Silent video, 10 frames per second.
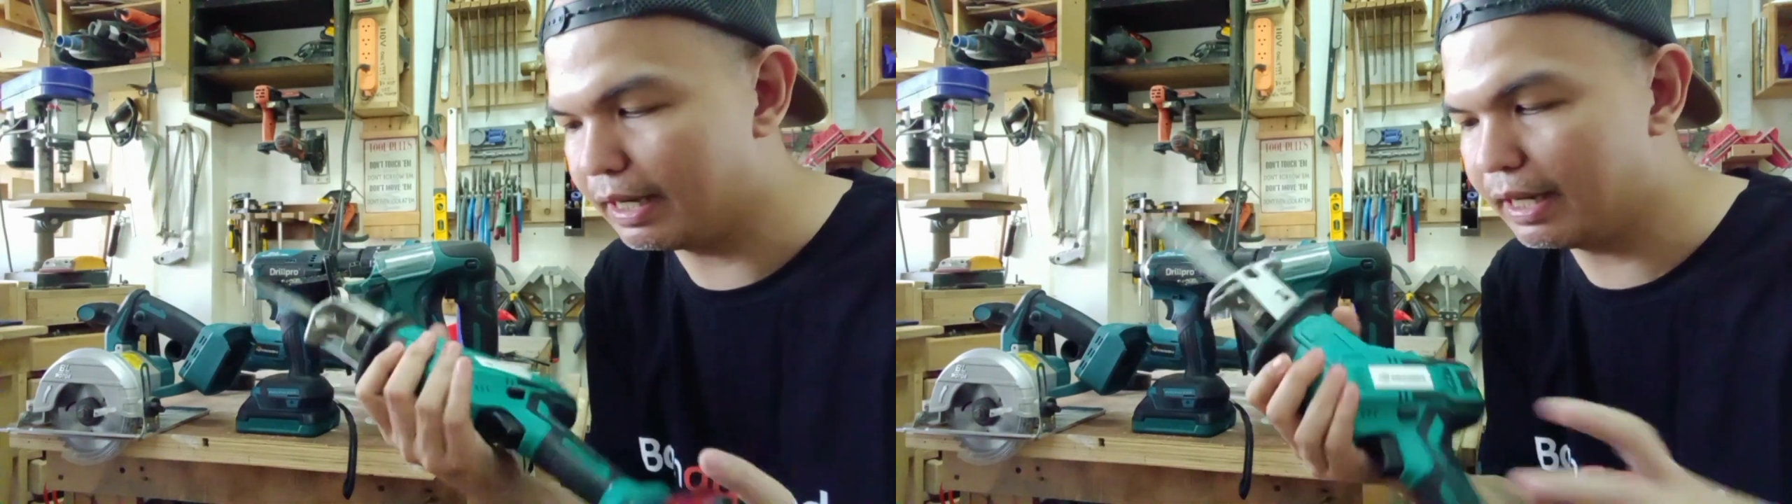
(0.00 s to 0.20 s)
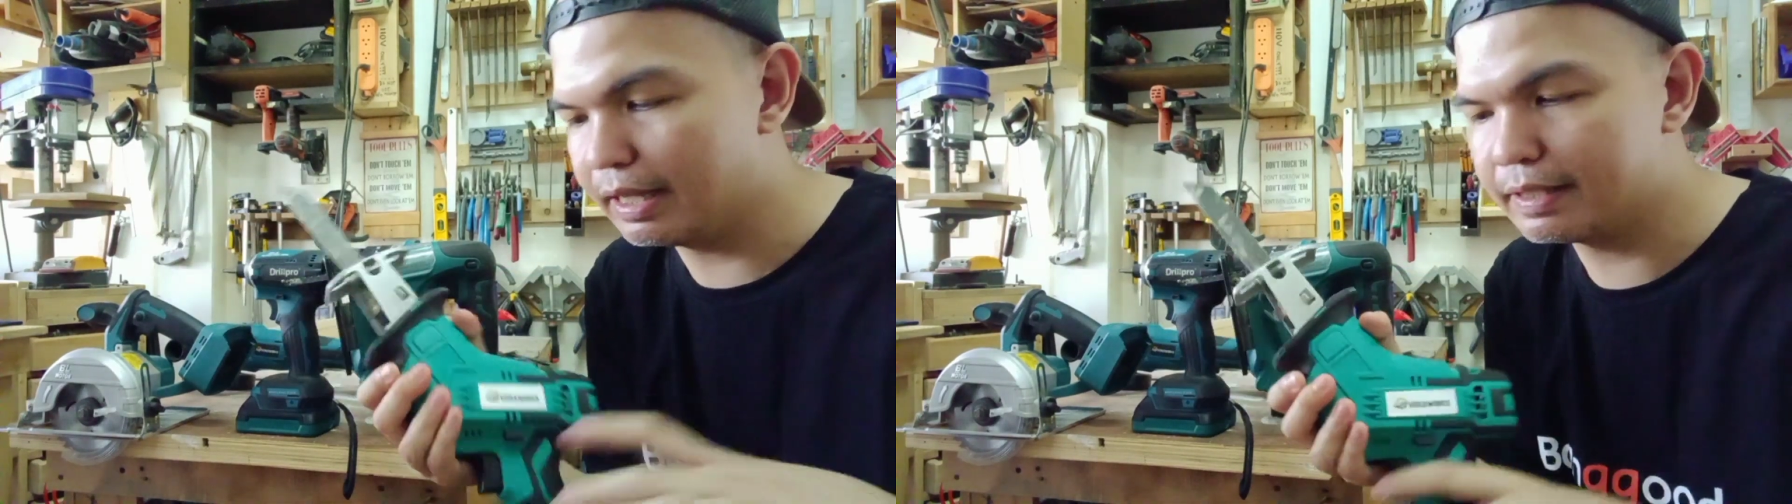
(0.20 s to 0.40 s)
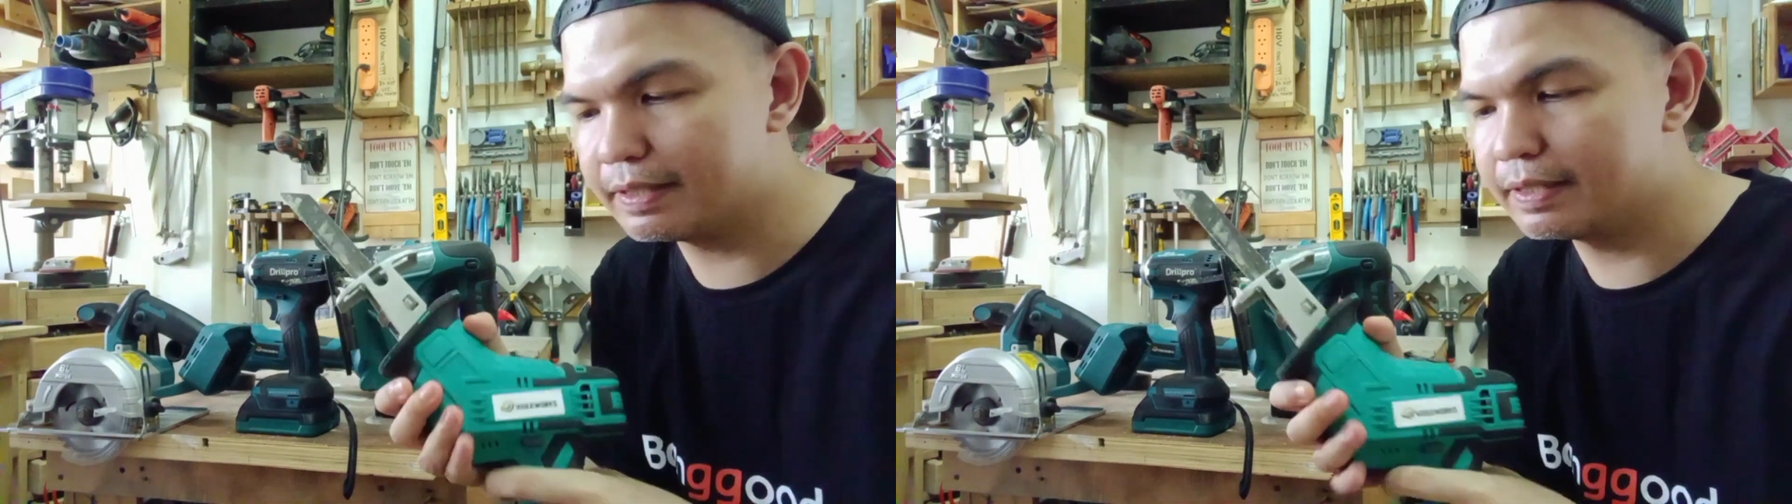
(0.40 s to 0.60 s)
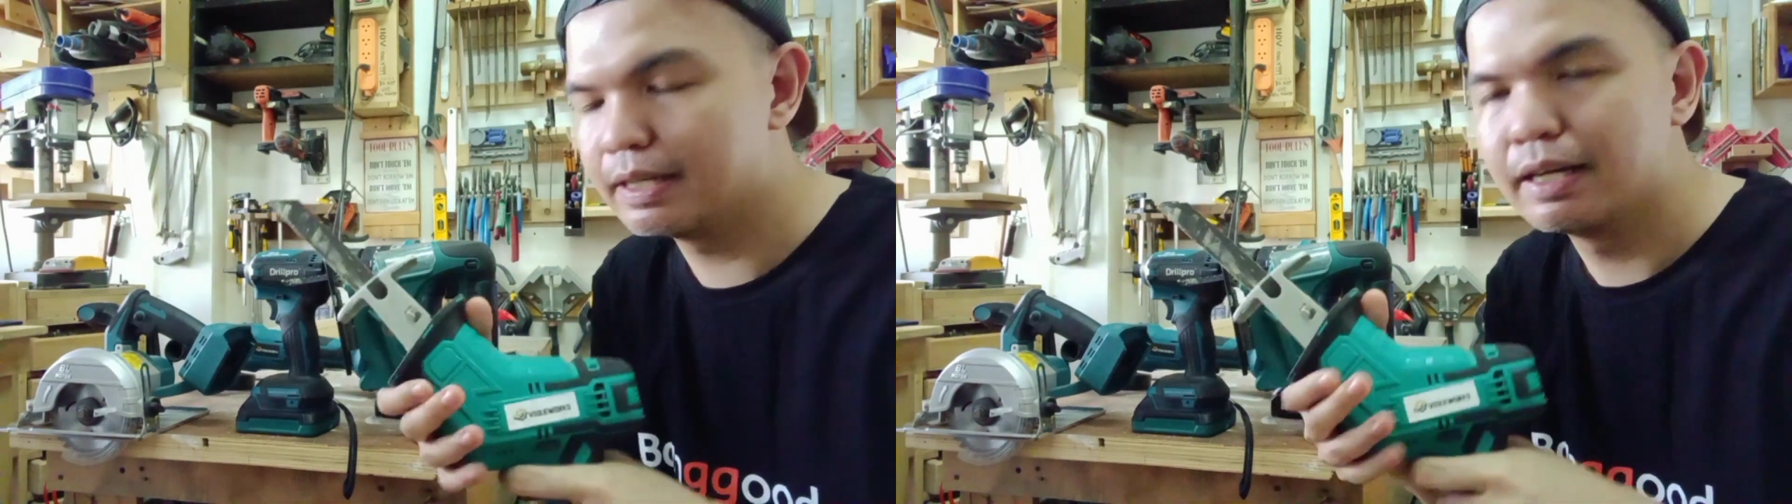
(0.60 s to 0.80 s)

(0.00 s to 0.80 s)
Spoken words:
it's